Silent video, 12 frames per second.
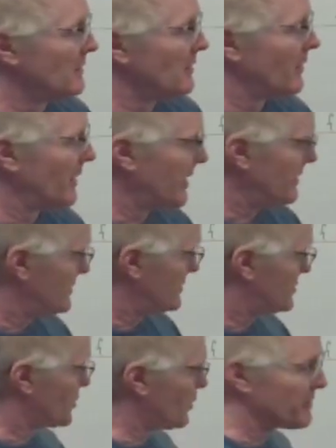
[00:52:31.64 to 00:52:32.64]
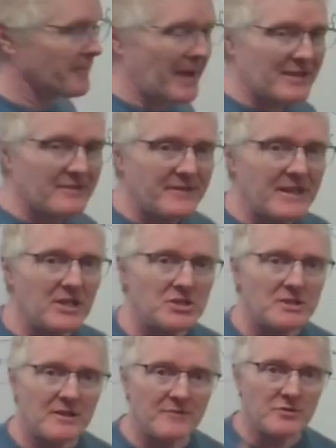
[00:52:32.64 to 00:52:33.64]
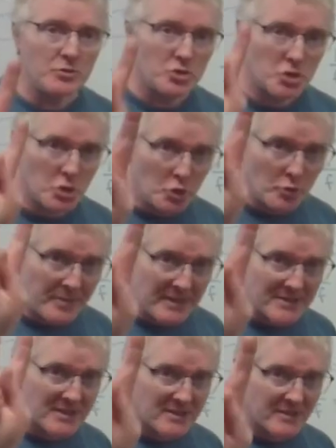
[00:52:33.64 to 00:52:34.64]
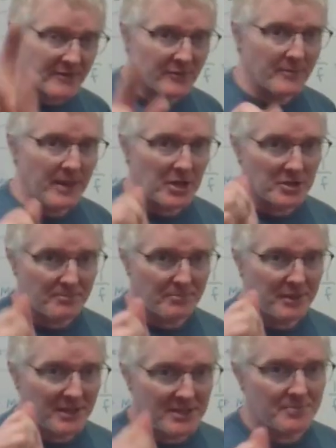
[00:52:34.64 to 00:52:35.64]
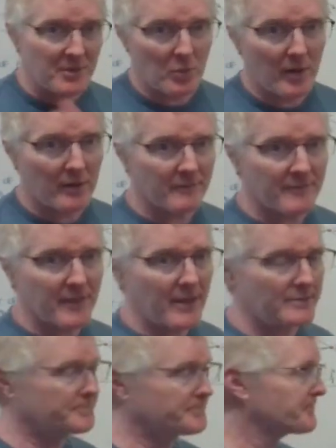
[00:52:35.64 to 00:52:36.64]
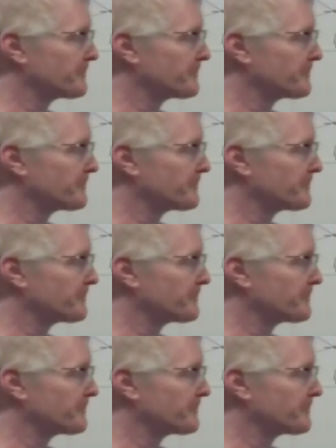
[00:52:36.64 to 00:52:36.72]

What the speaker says: Okay, so the magnification gives you two pieces of information. Please be aware of that.